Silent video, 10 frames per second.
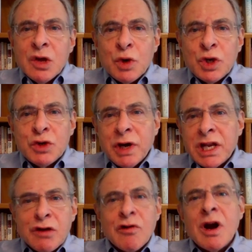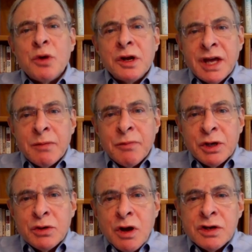we try to corroborate that by
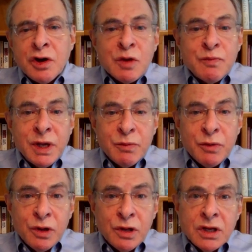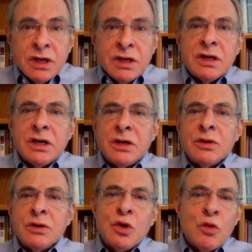talking to other people
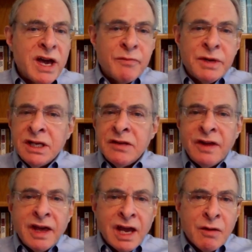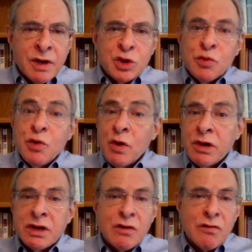who may have been in the areas who
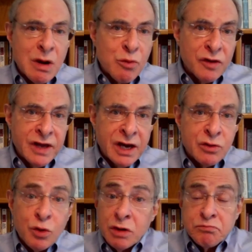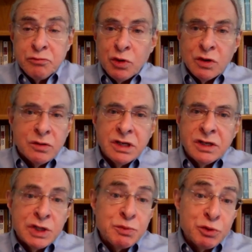can corroborate that or
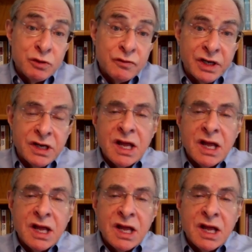disprove it.